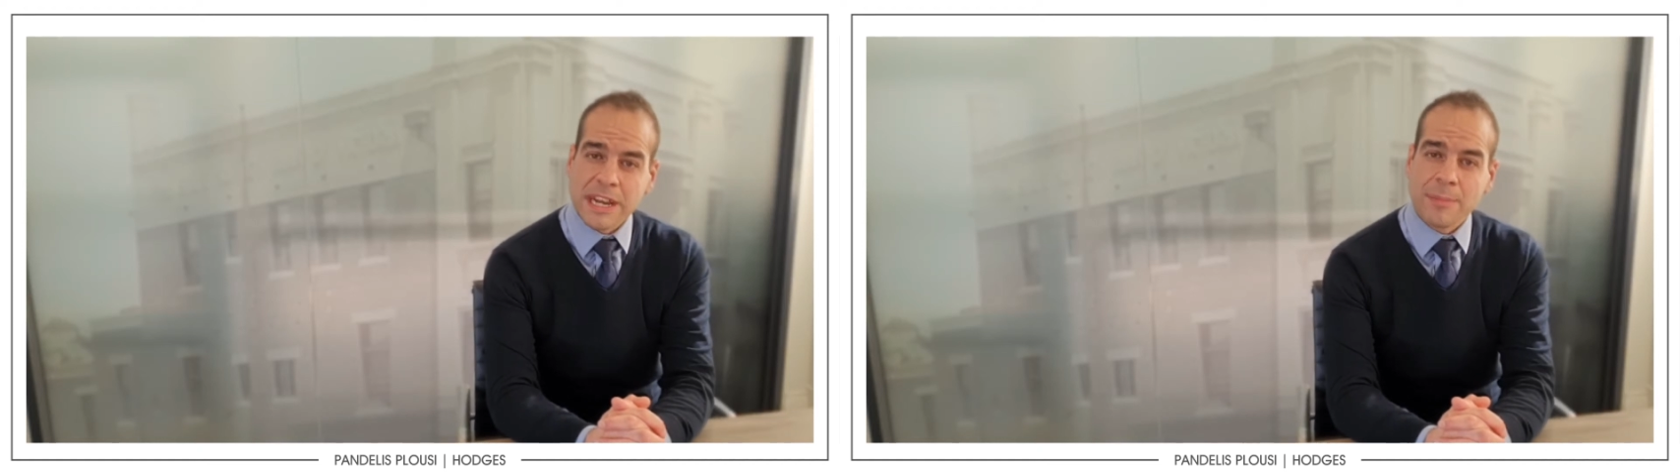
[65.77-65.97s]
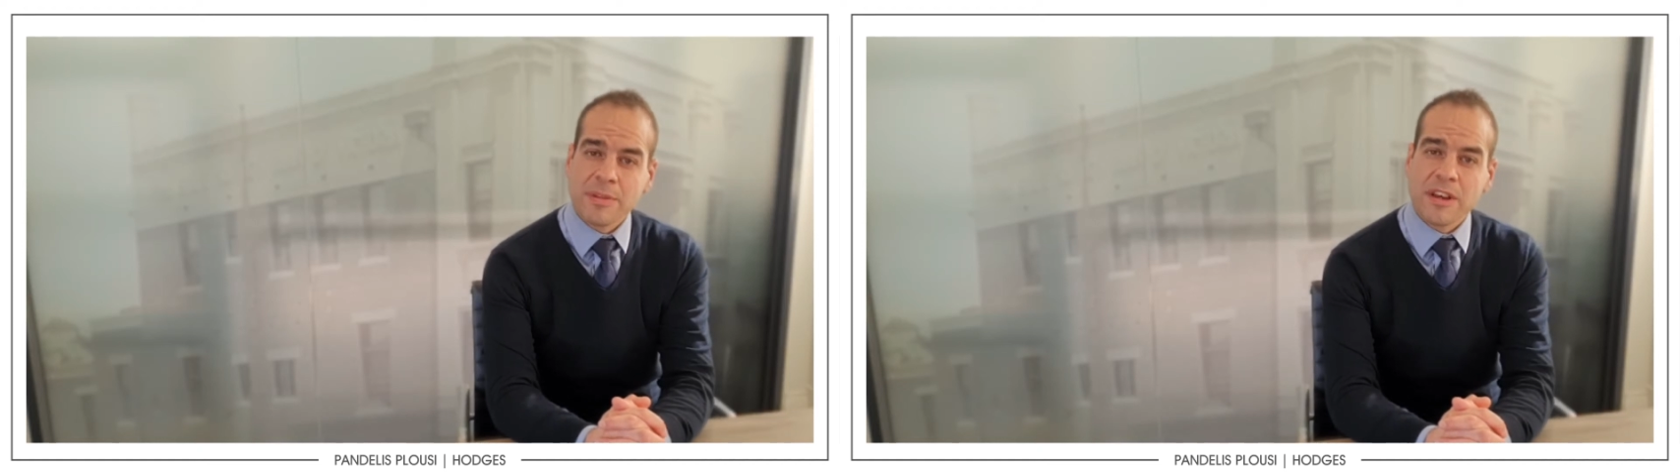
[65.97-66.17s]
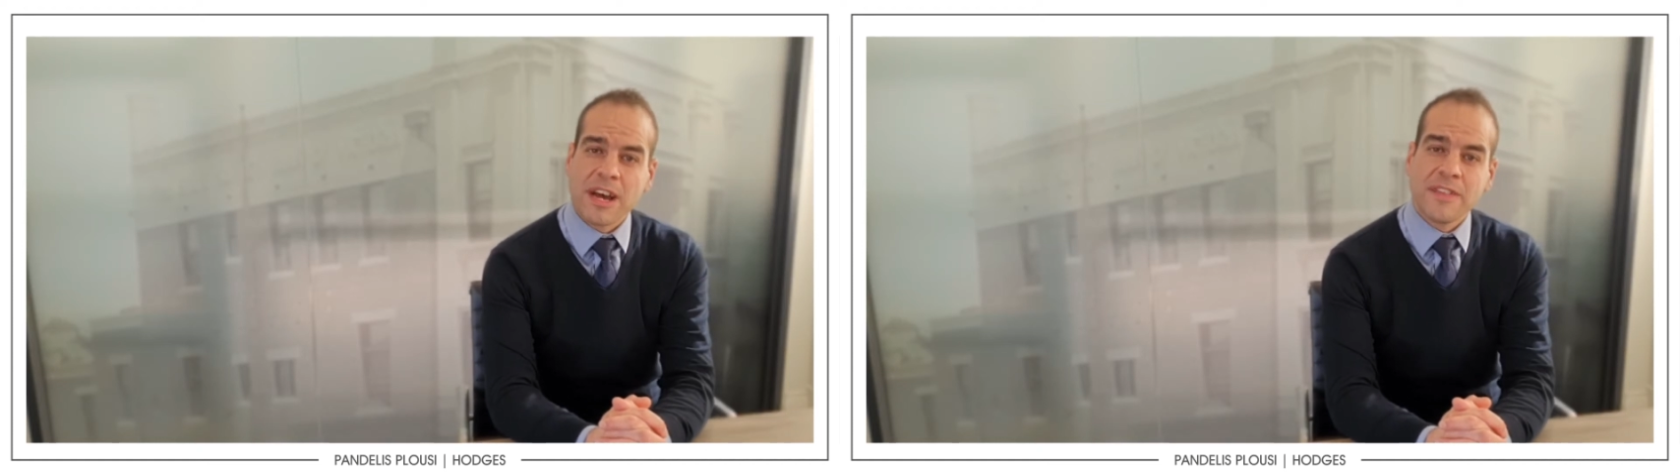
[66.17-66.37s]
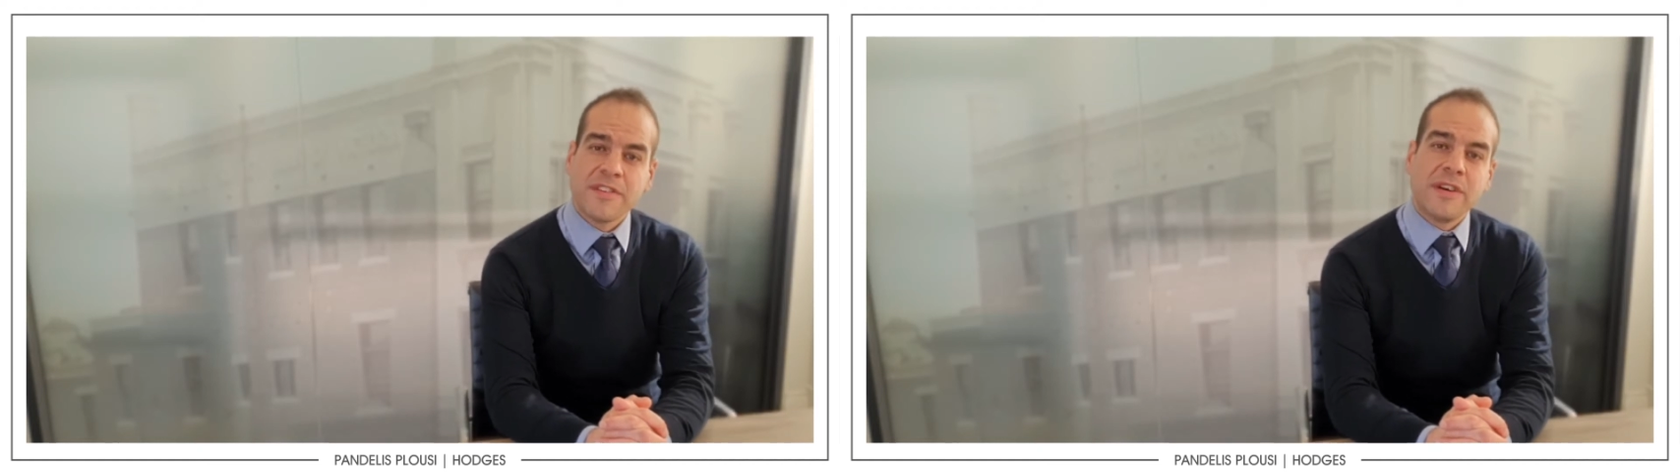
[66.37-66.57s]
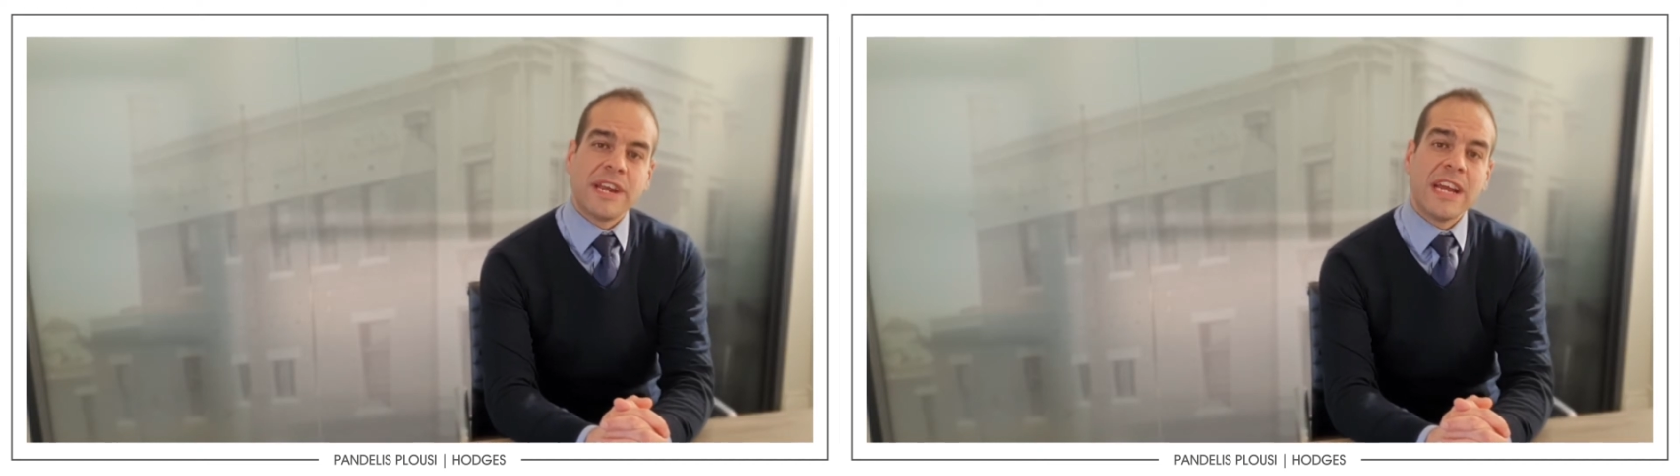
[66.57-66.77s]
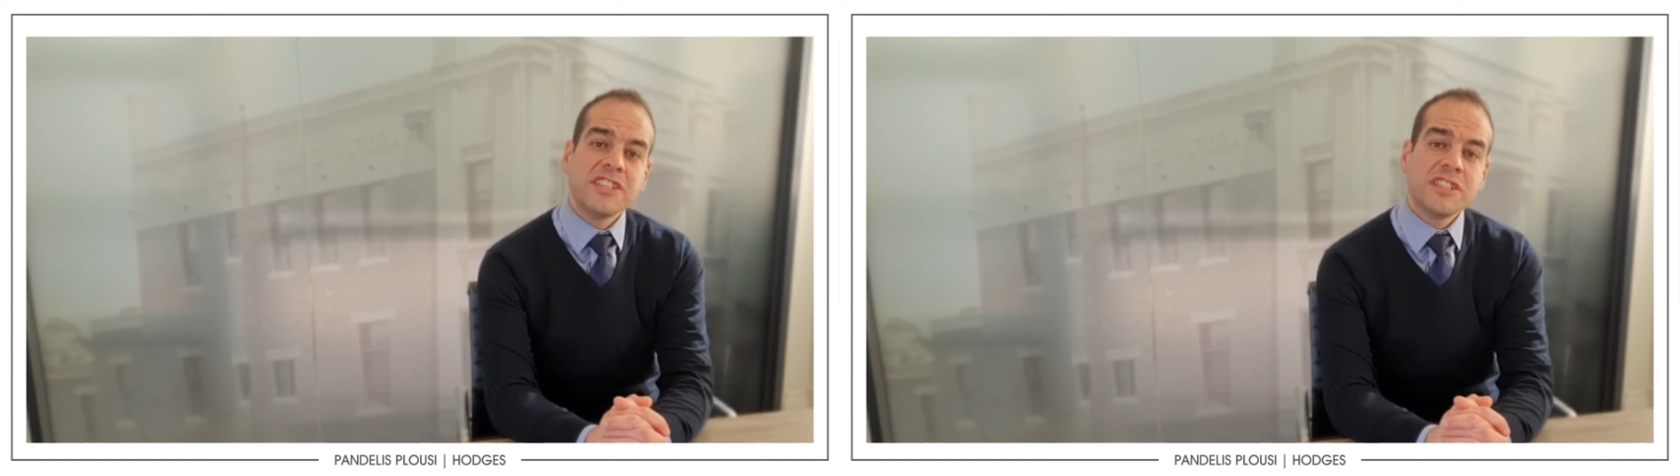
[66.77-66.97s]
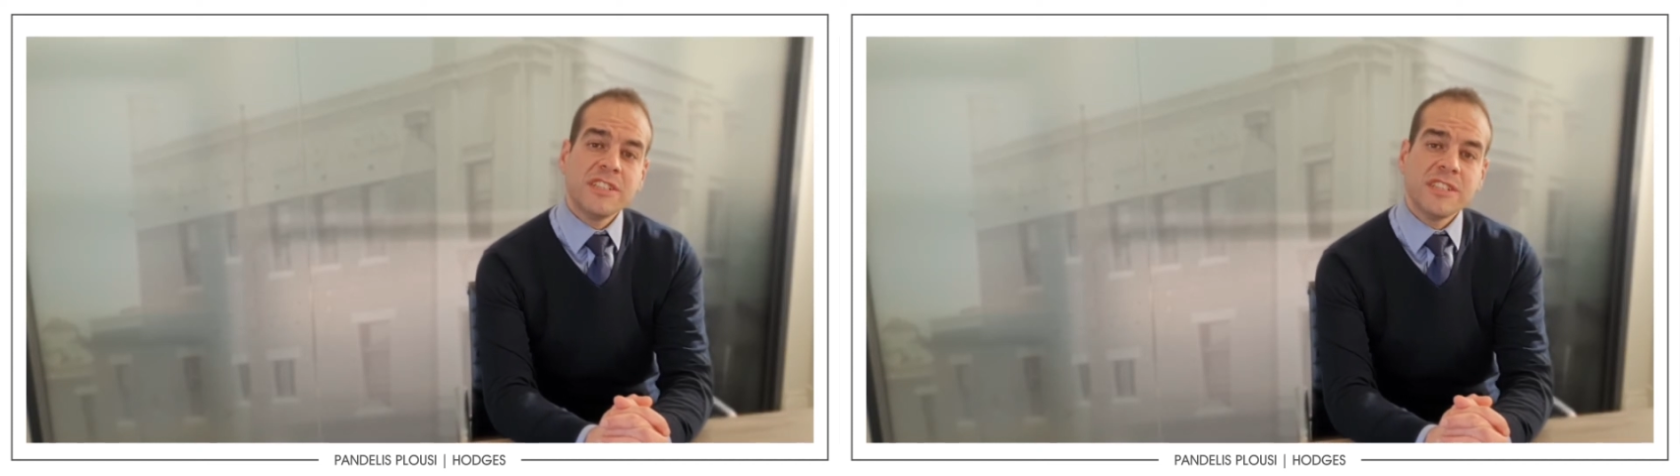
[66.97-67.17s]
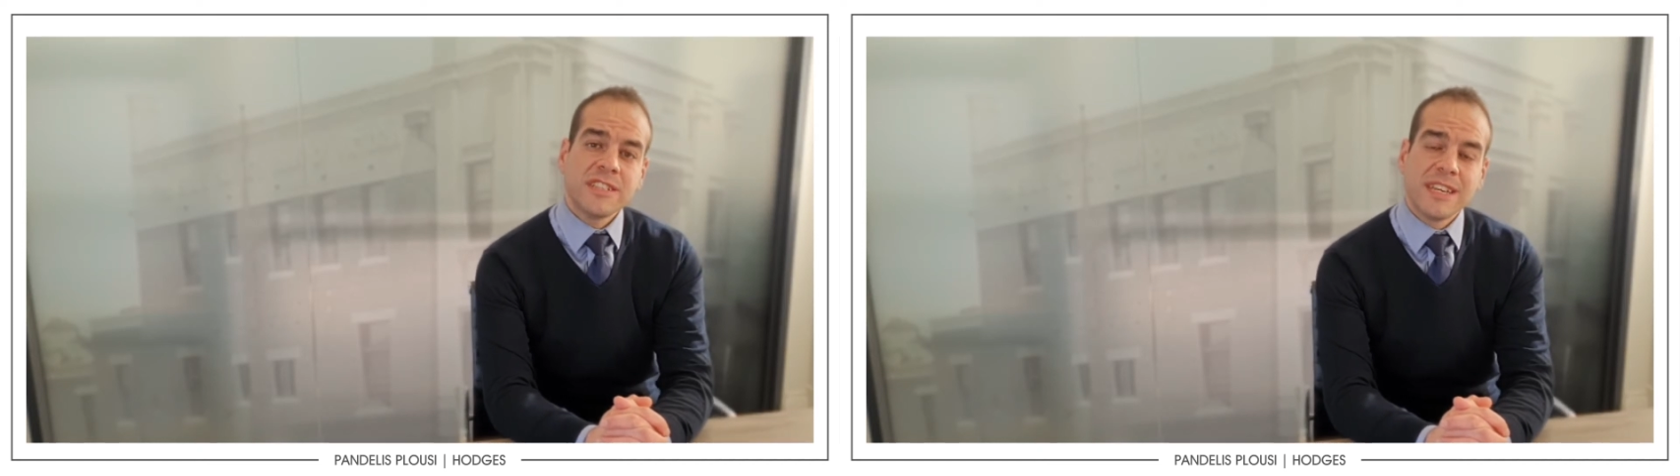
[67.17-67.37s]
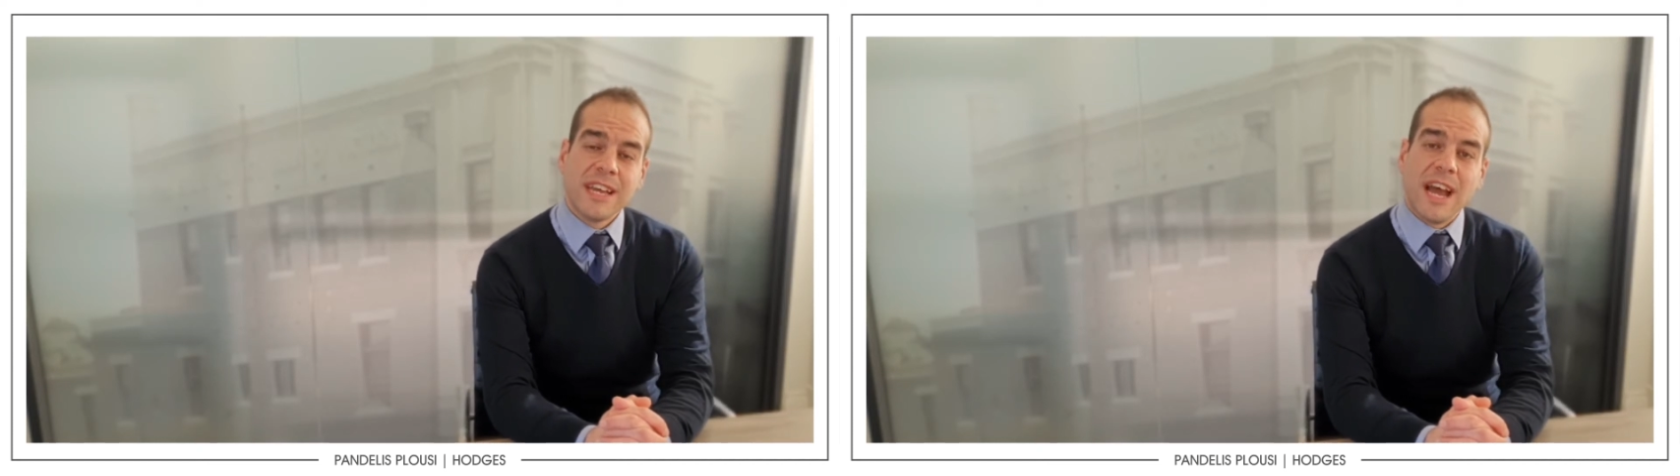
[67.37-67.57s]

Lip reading: couple of other variations